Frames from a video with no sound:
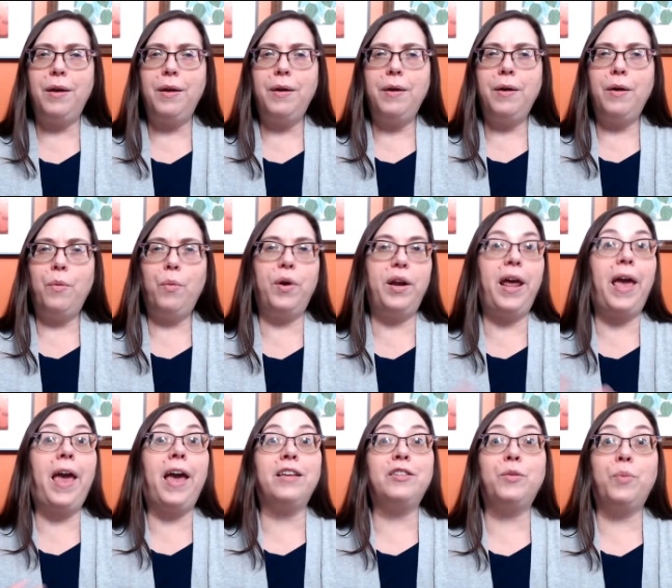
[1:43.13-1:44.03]
When I
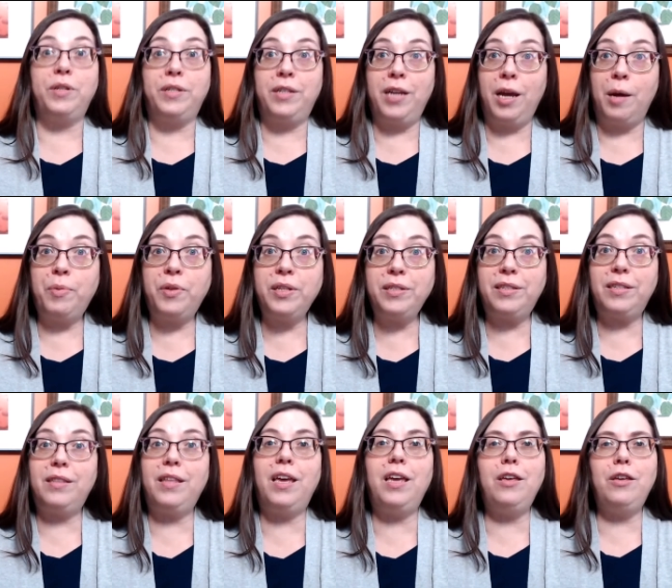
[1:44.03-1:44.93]
asked what templates
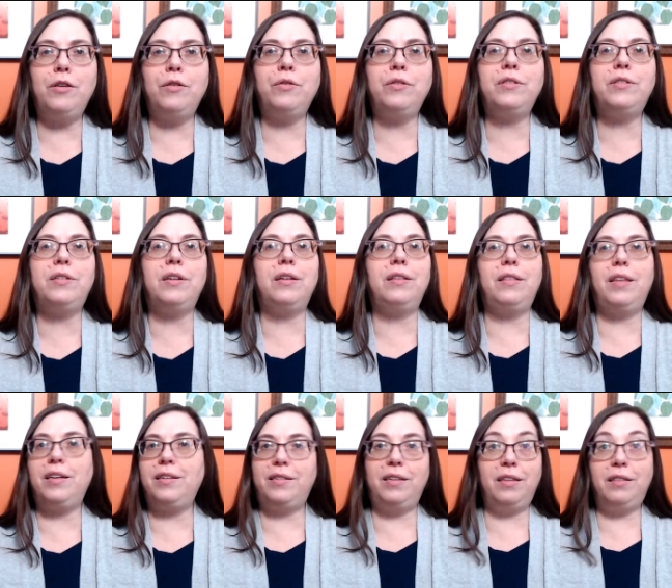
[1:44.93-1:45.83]
they used,
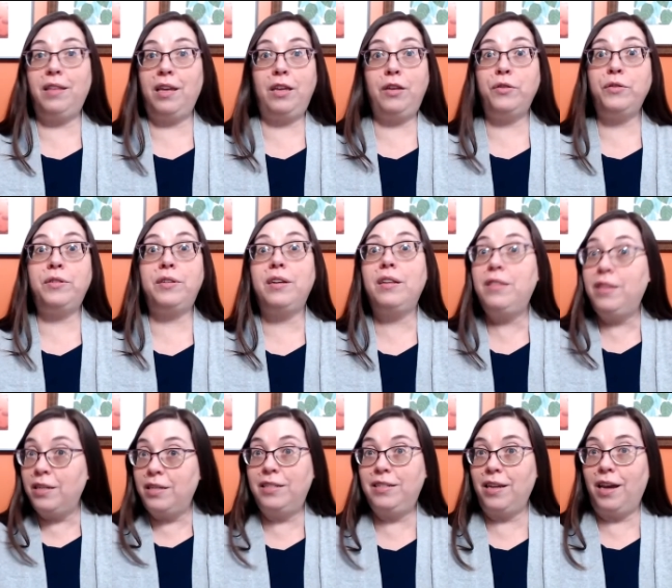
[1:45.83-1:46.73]
they said they used the
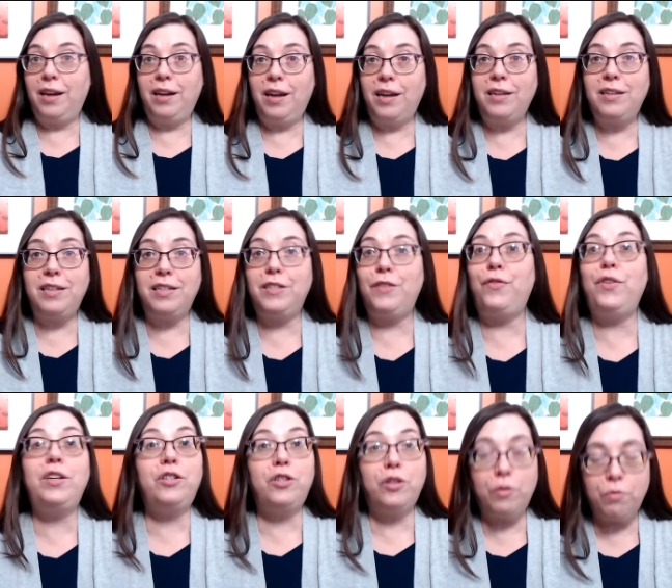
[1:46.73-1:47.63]
Design Ideas
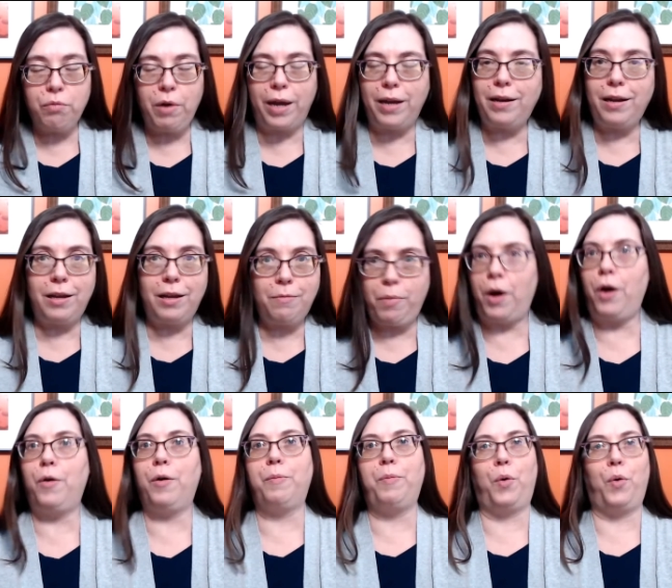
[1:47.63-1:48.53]
feature right in
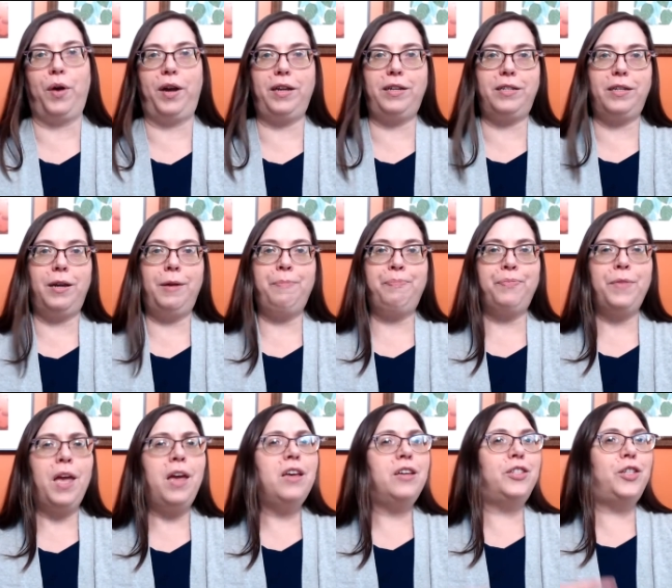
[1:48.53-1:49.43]
PowerPoint.
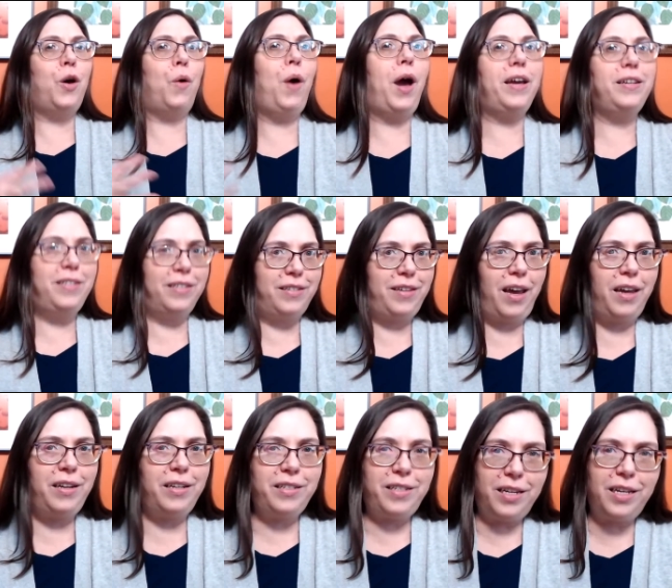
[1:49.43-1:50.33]
So I
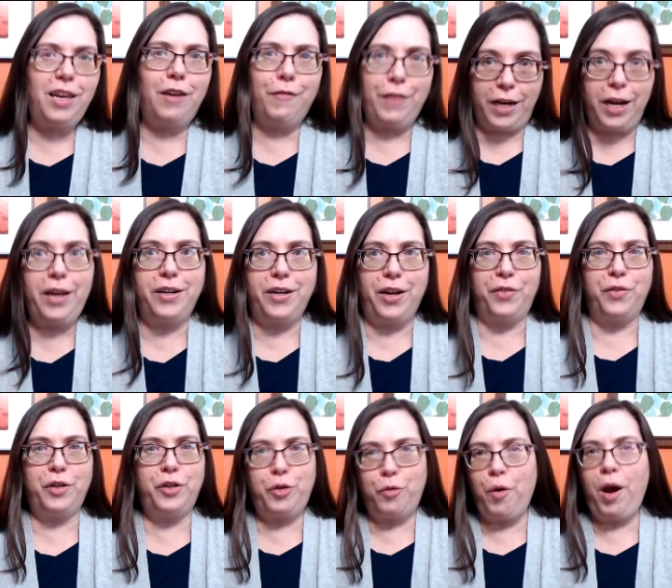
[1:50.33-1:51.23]
decided to give it
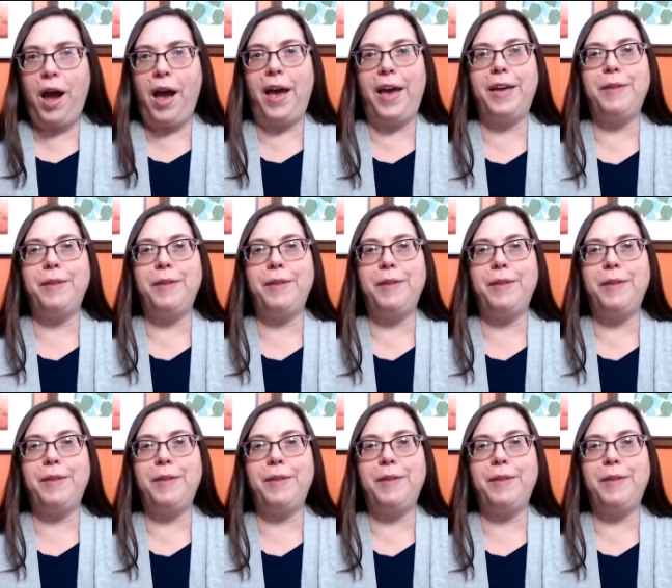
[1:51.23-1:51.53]
another try.